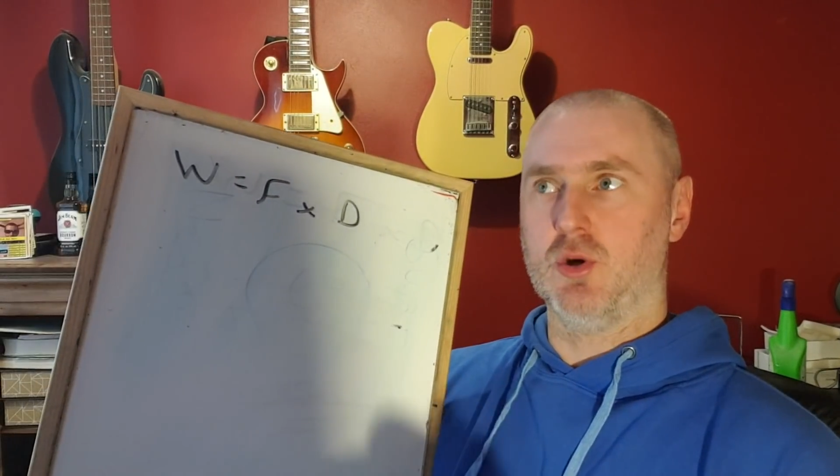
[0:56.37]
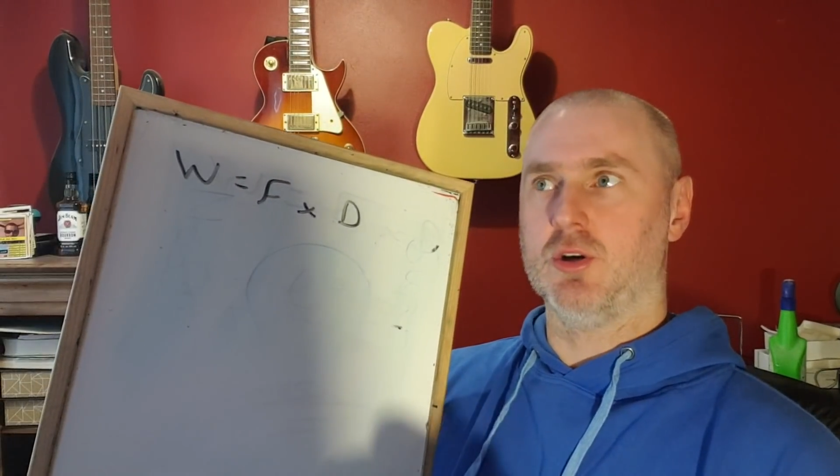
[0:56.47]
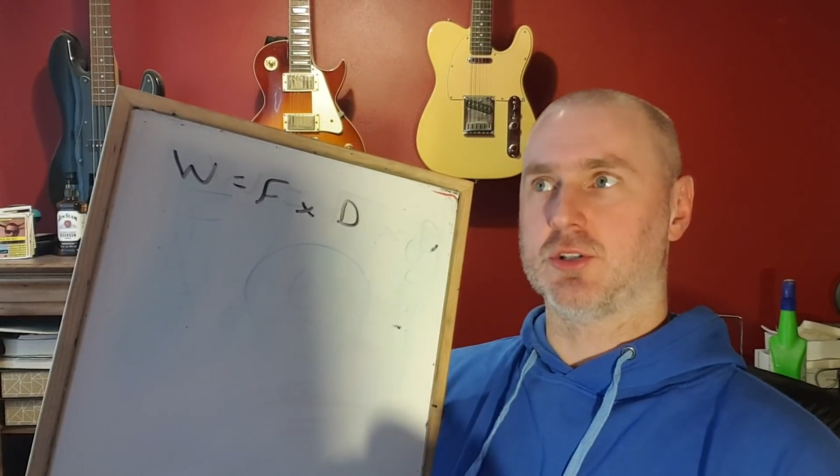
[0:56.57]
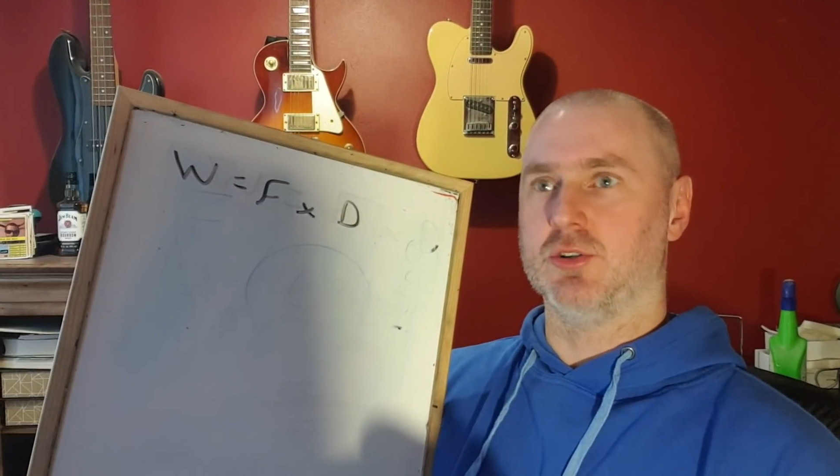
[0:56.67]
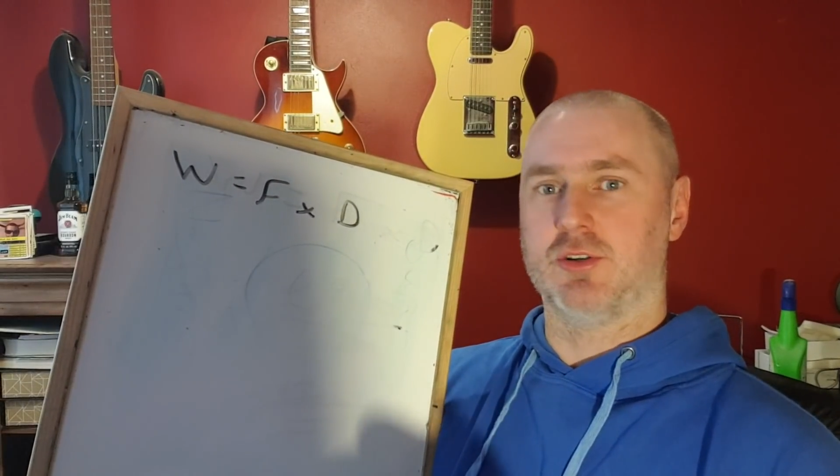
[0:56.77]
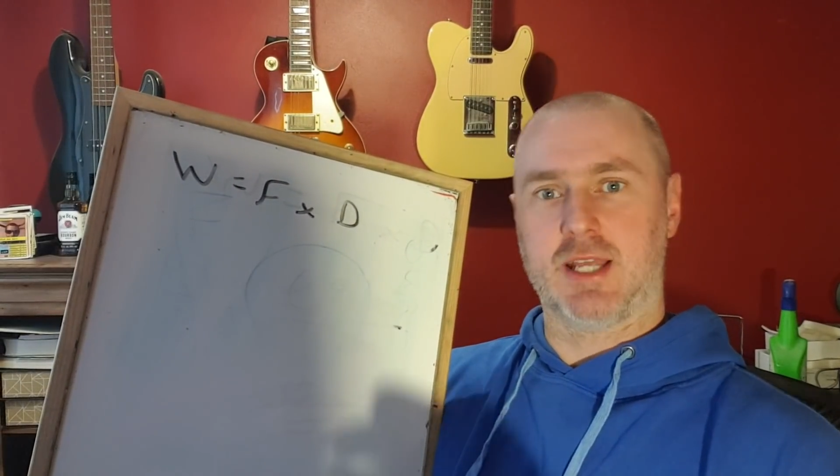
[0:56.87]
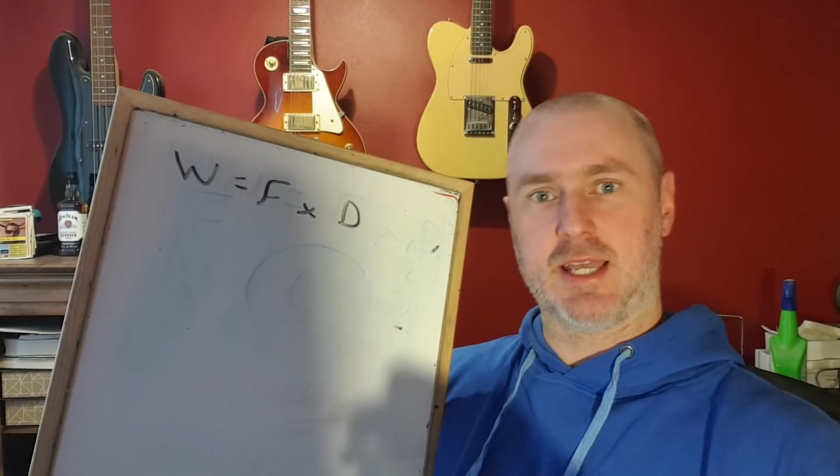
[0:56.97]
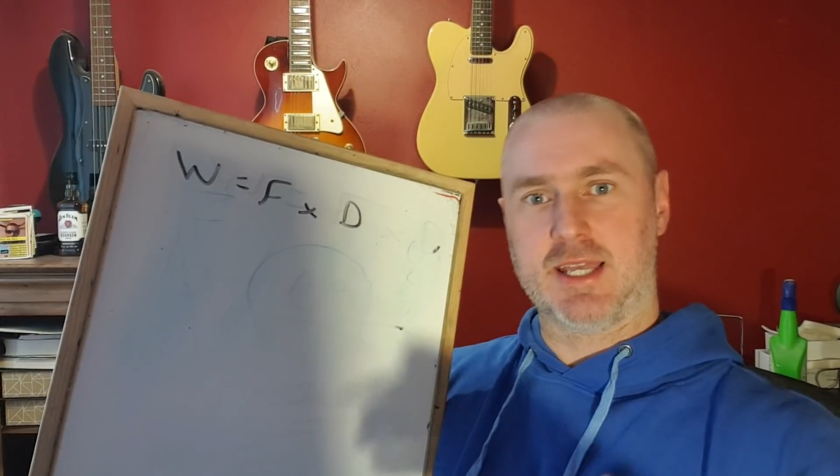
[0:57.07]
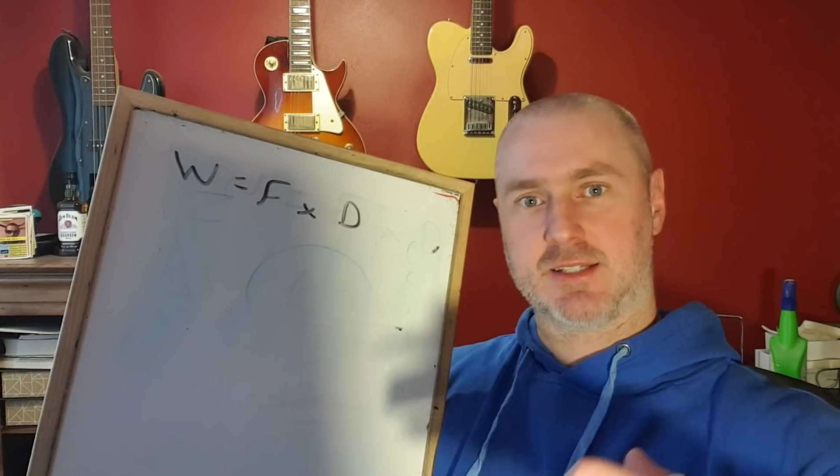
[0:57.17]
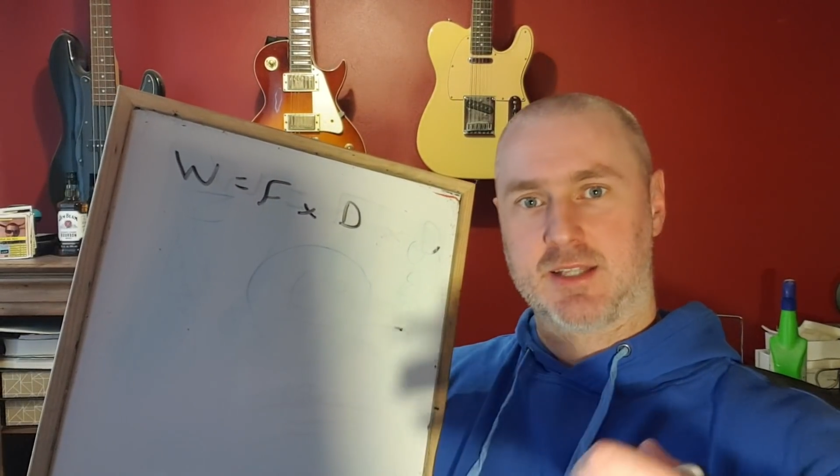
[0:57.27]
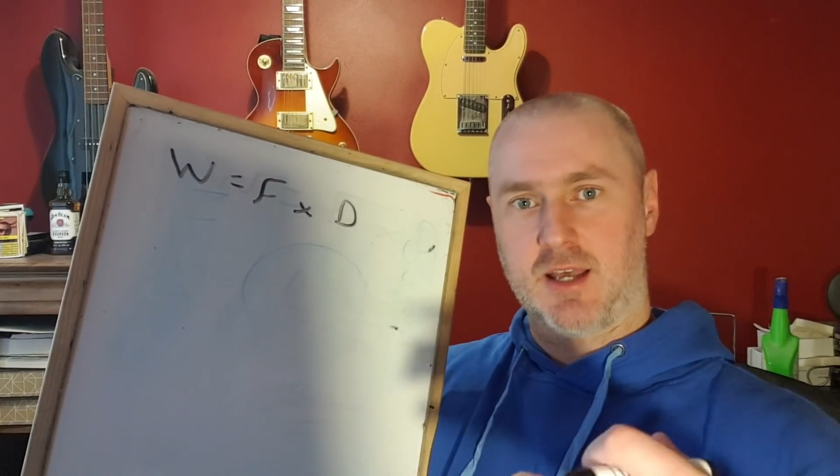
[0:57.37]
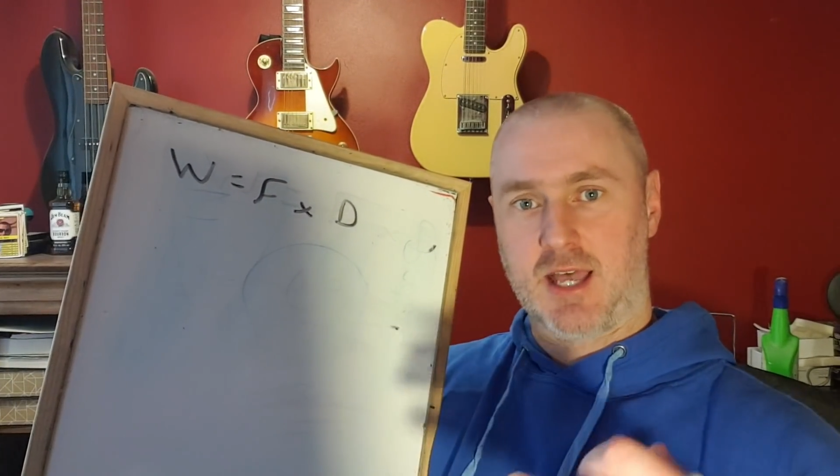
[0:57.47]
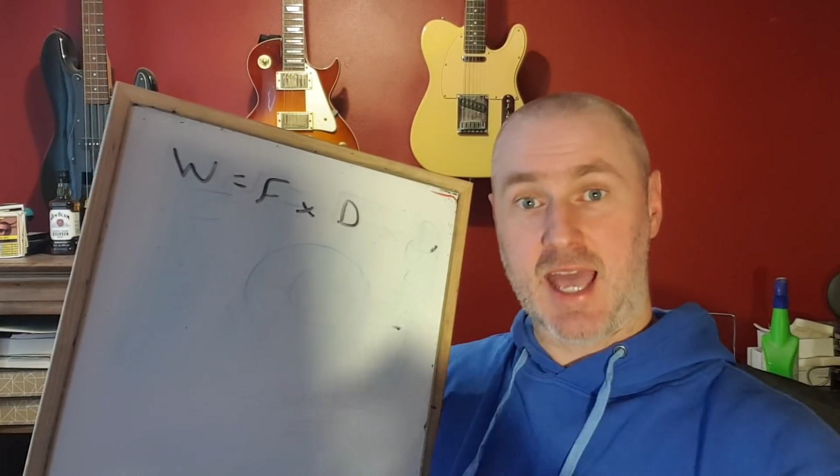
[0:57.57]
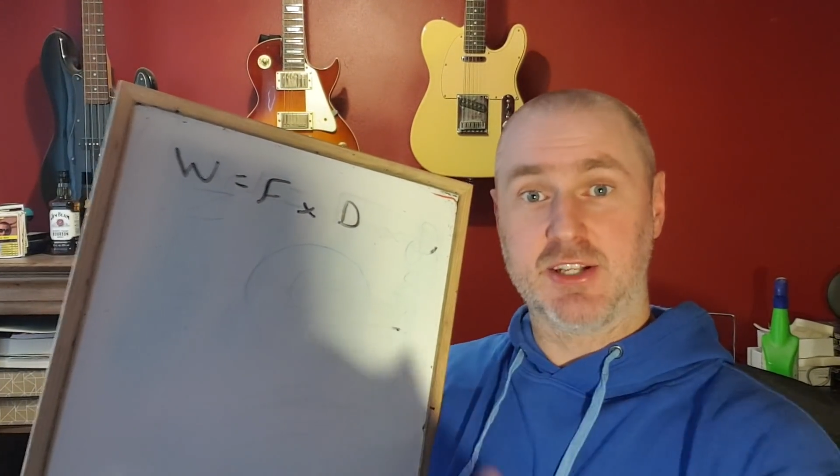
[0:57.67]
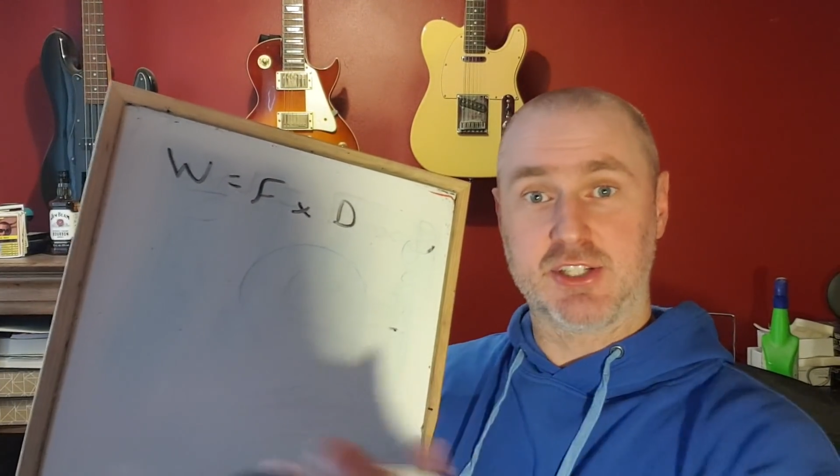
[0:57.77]
Work done is
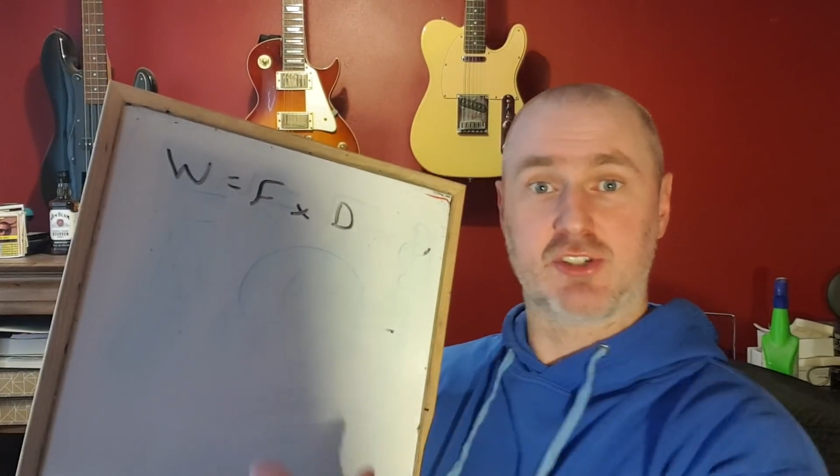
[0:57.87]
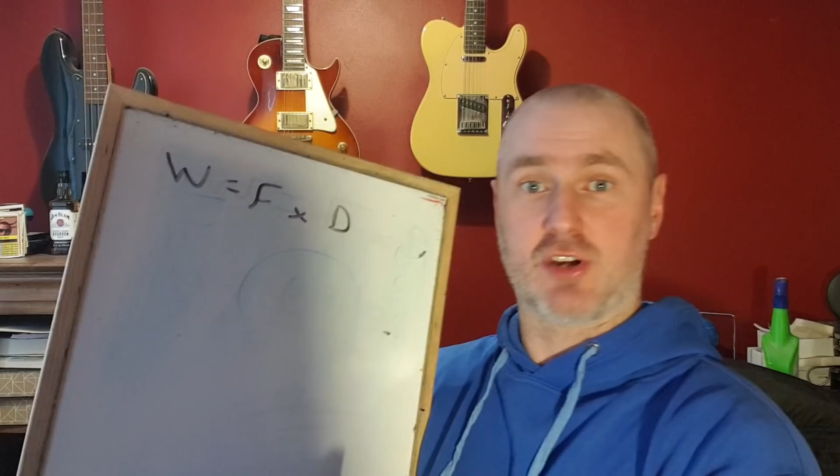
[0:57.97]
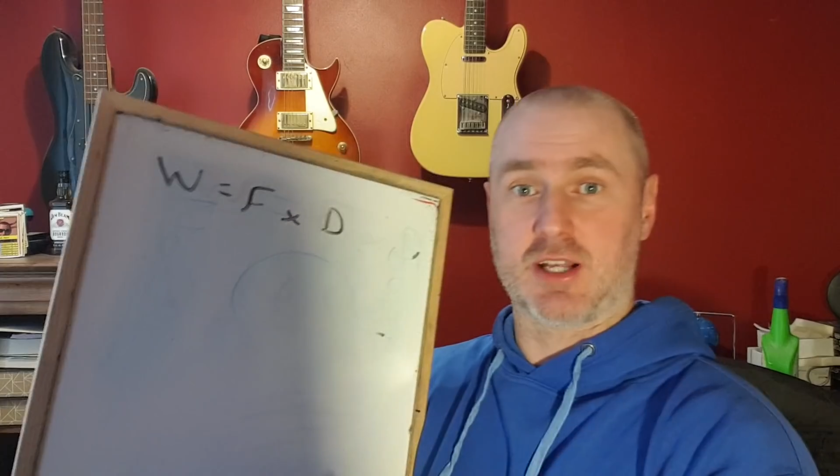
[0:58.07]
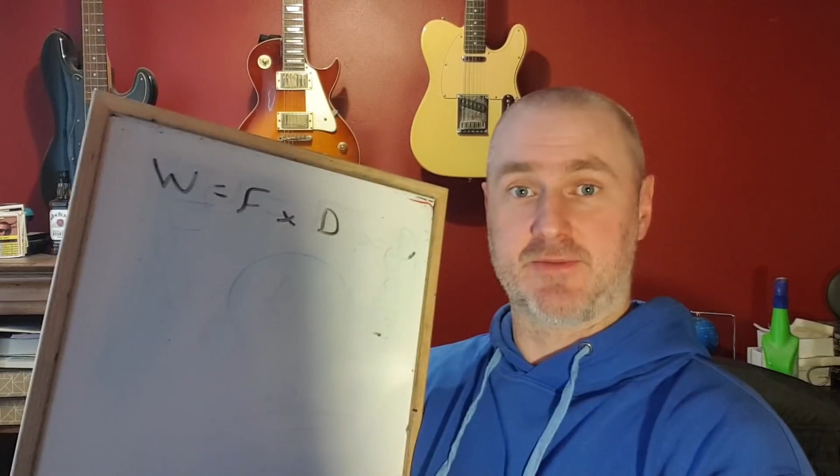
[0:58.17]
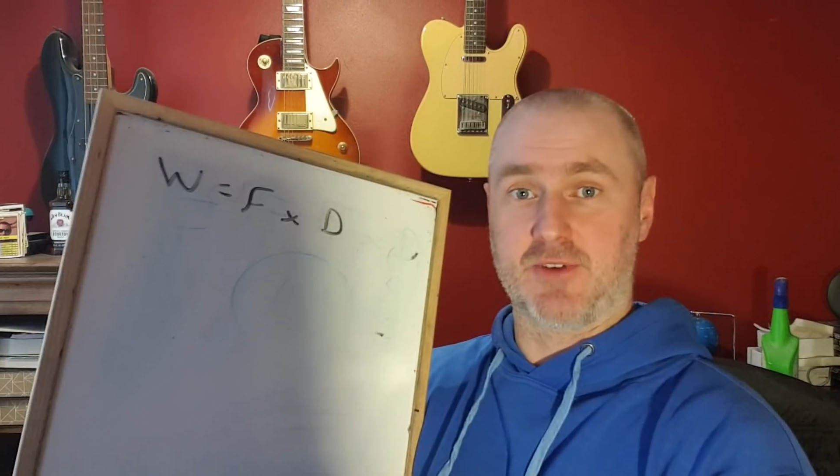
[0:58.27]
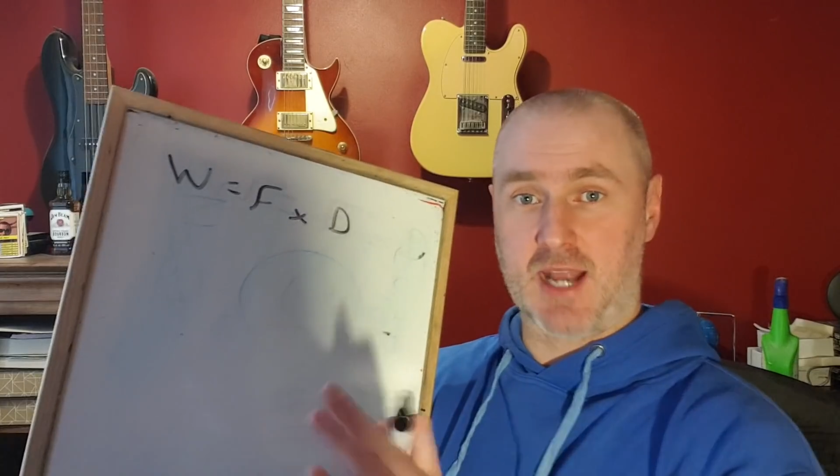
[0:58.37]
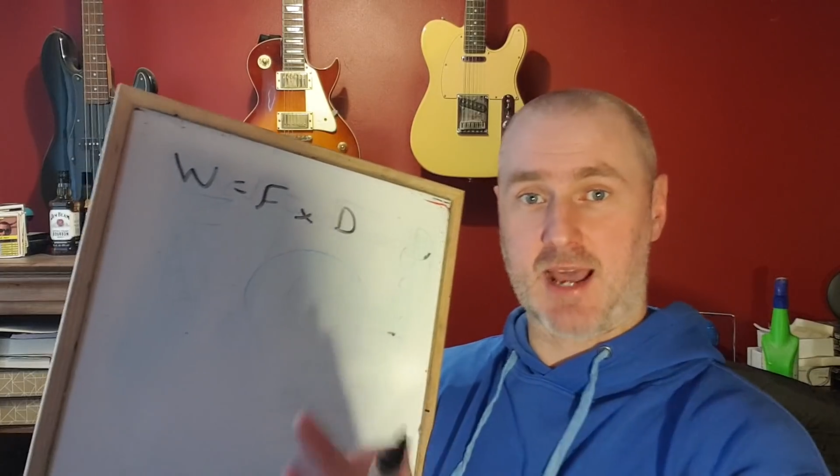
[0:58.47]
energy transferred.